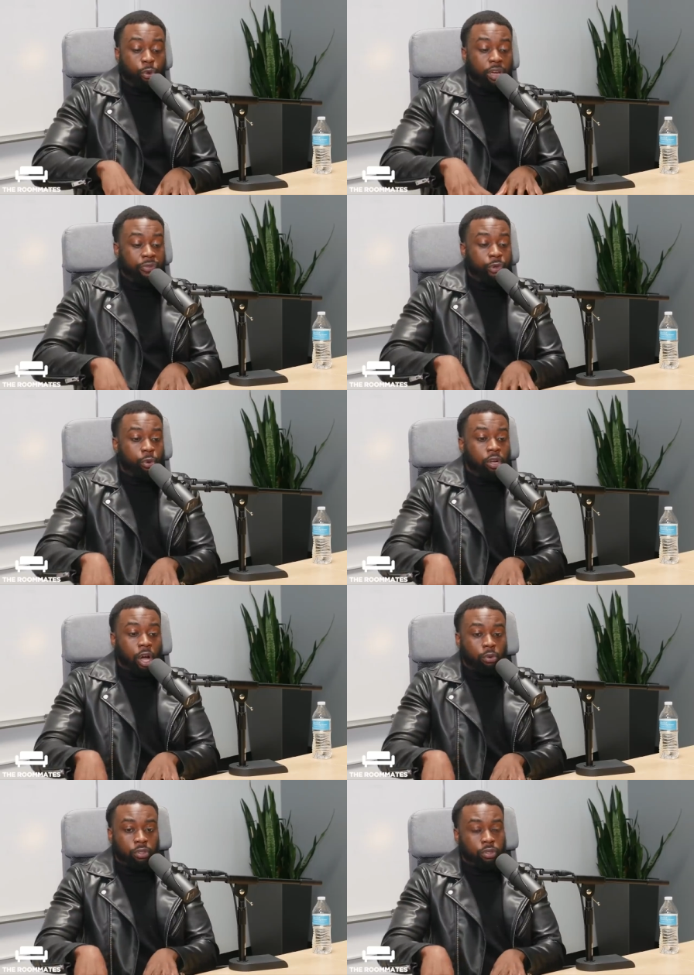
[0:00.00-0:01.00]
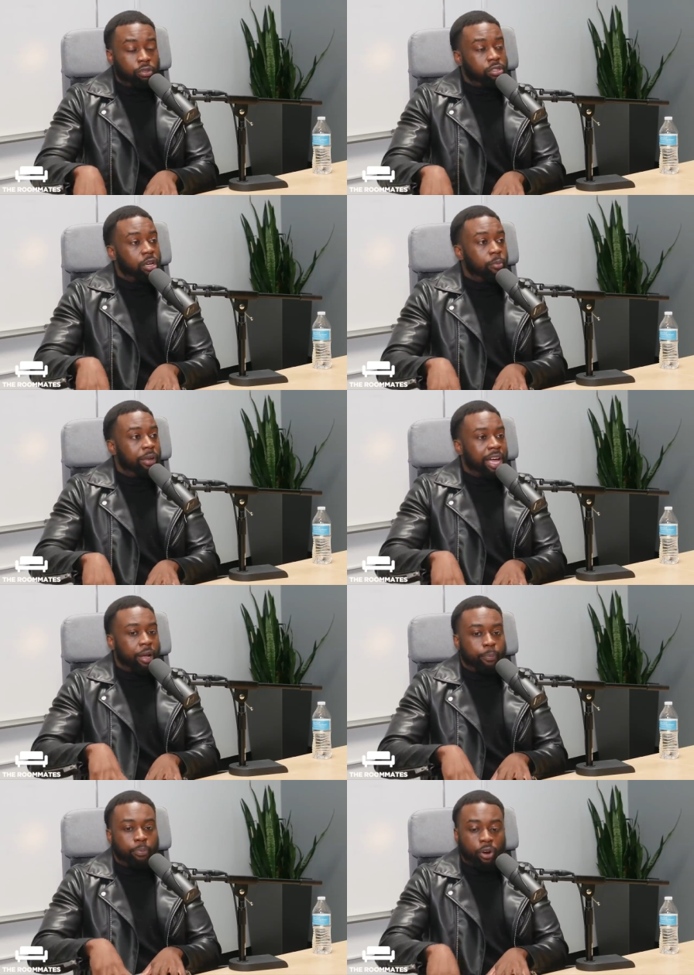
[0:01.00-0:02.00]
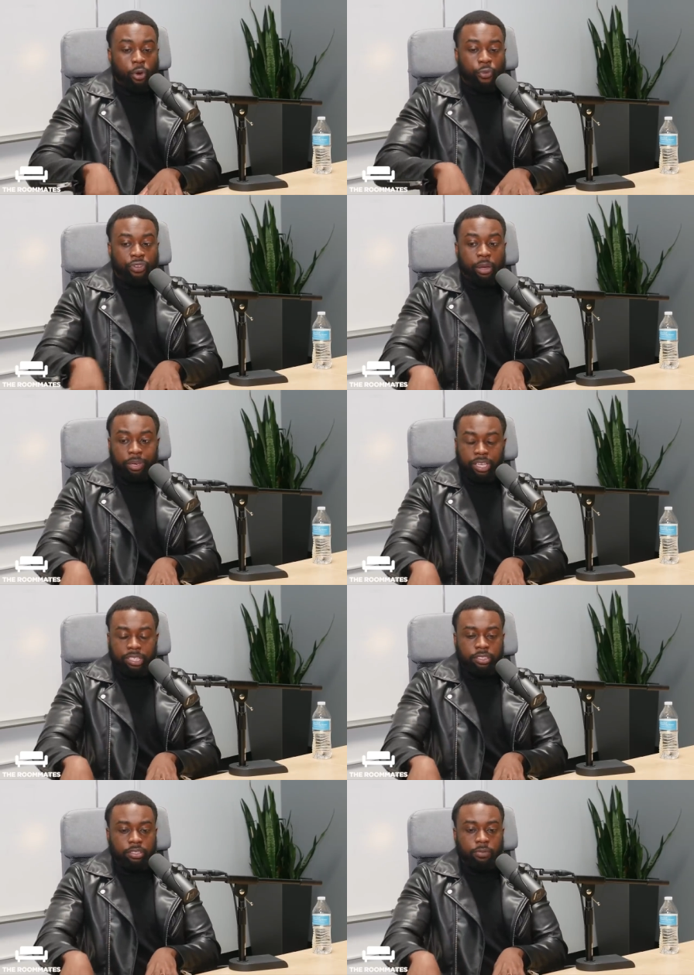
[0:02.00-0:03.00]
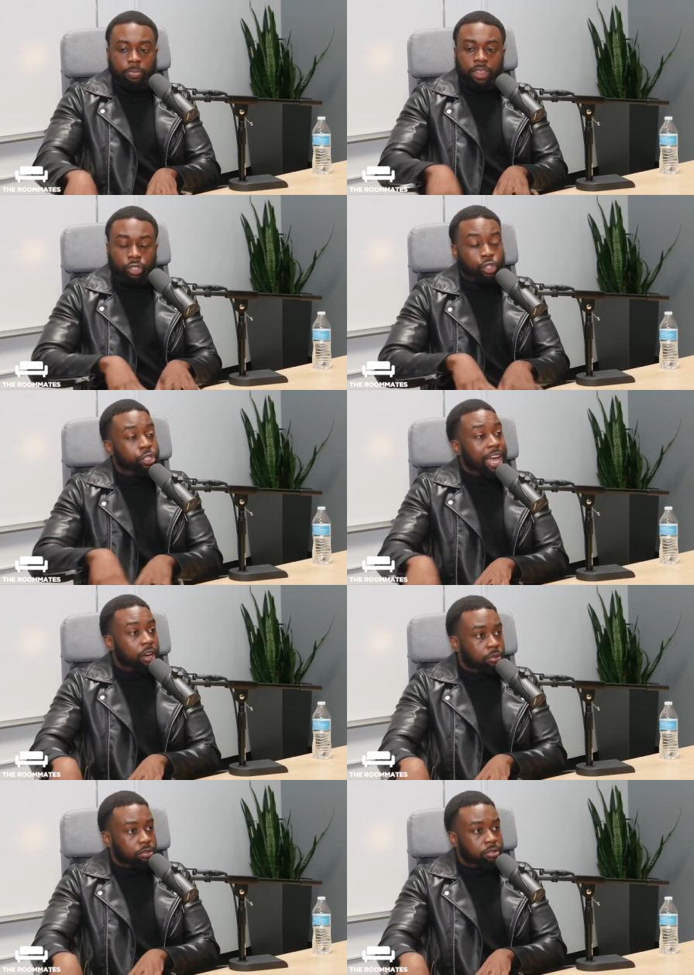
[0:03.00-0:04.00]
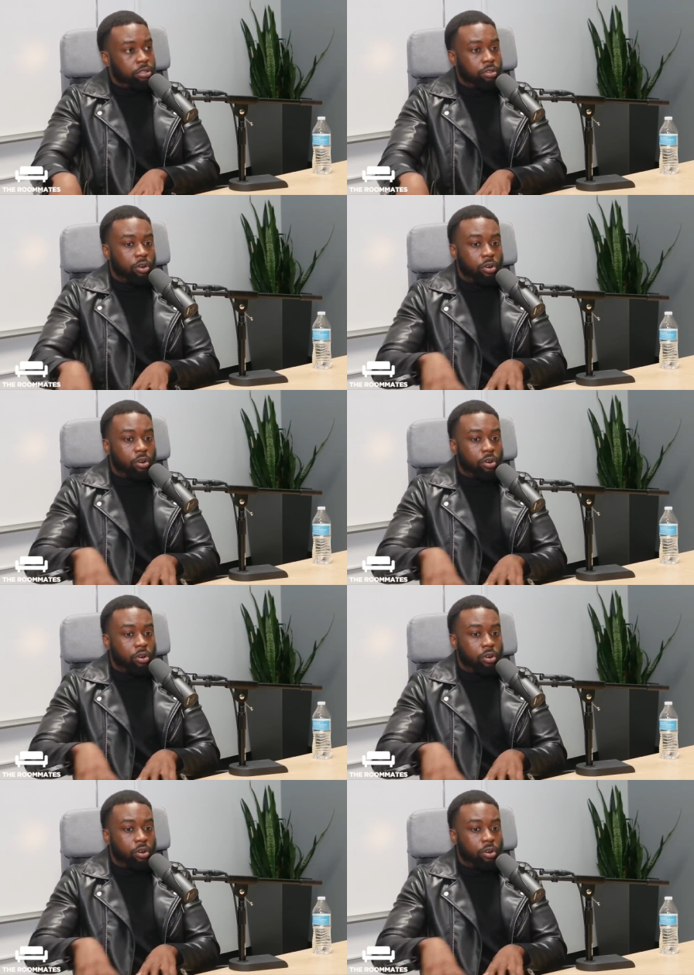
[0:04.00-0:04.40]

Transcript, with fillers: you go to some like pro-feminist channels